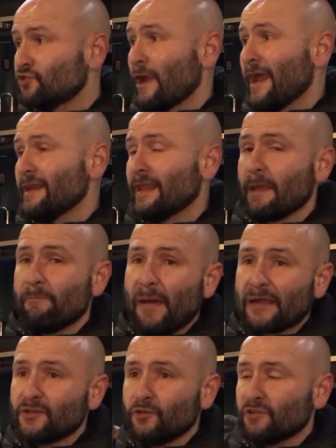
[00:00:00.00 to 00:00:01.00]
trying to get
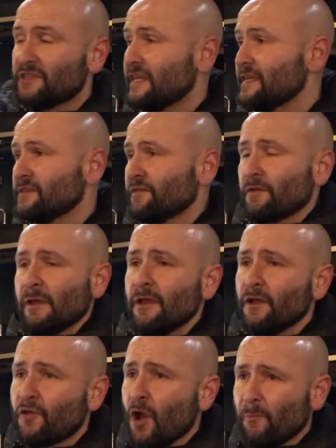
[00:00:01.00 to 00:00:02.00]
back to those days
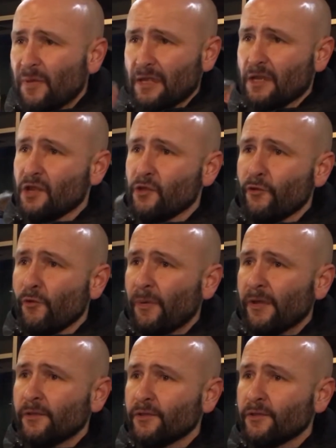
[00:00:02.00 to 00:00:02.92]
of competing in Europe.